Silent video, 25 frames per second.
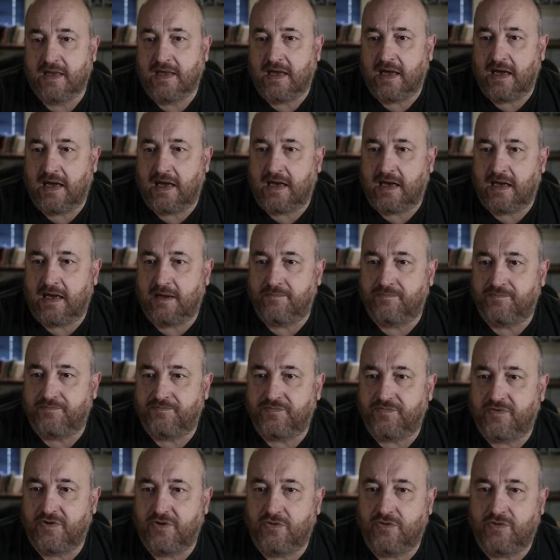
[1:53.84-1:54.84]
Um,
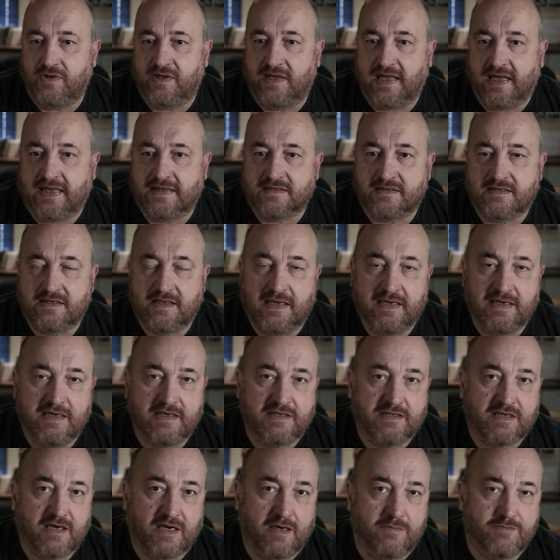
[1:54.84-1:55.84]
you can cancel at any
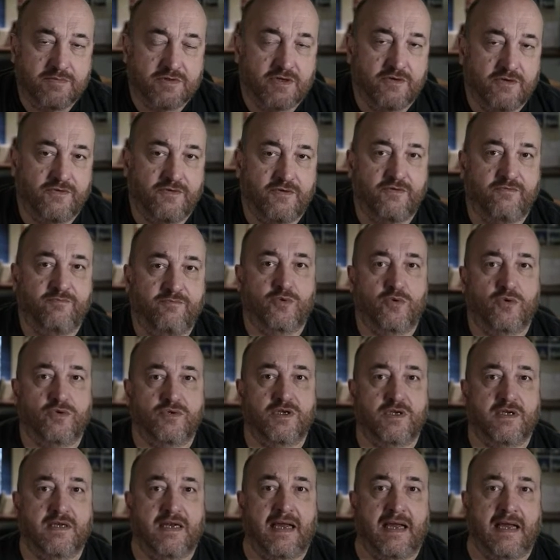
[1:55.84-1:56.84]
time, so if you've bought
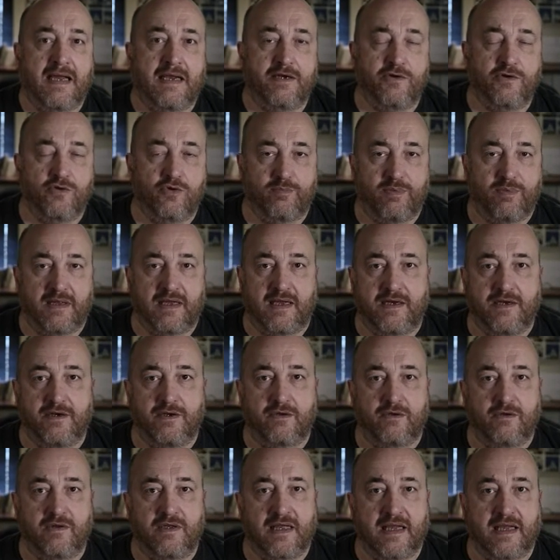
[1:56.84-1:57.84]
an annual plan, you
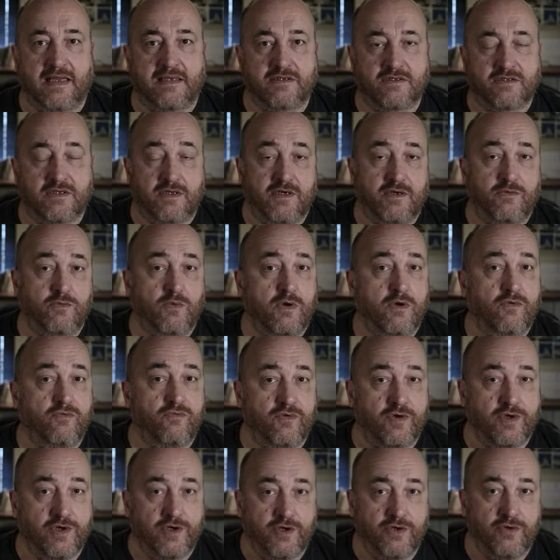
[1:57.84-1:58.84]
can cancel and it won't
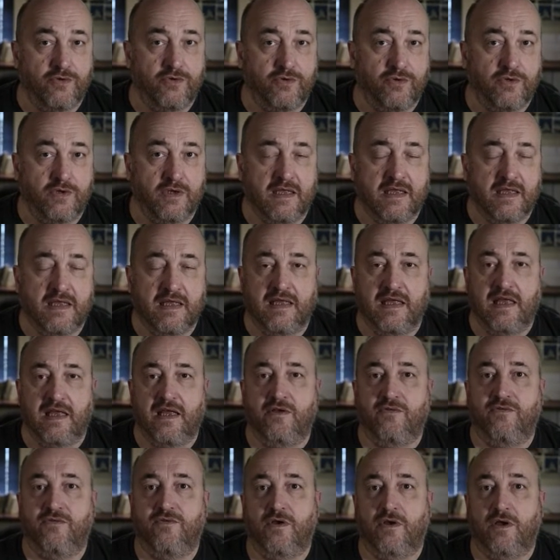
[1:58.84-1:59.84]
renew
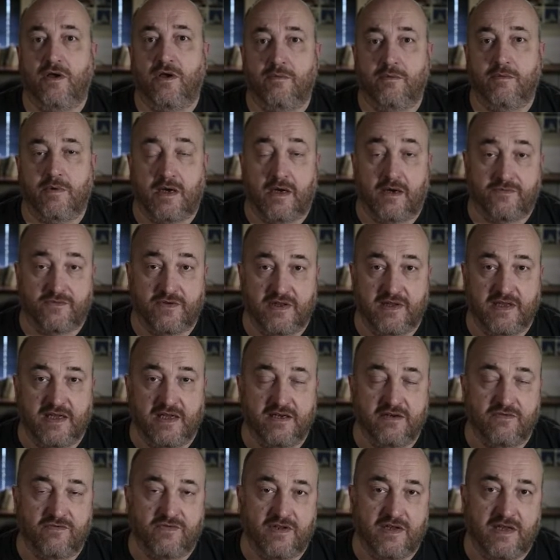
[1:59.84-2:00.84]
if um, after the end
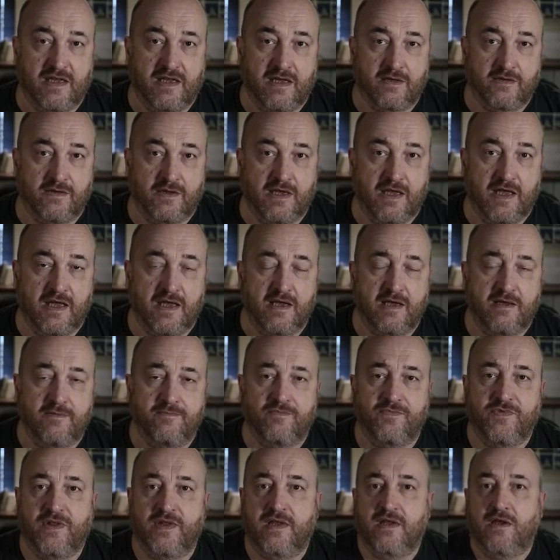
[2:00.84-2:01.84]
of the, the year,
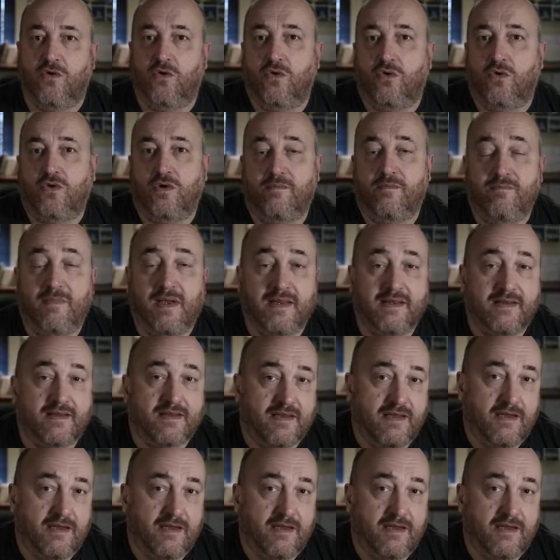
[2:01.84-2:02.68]
or a monthly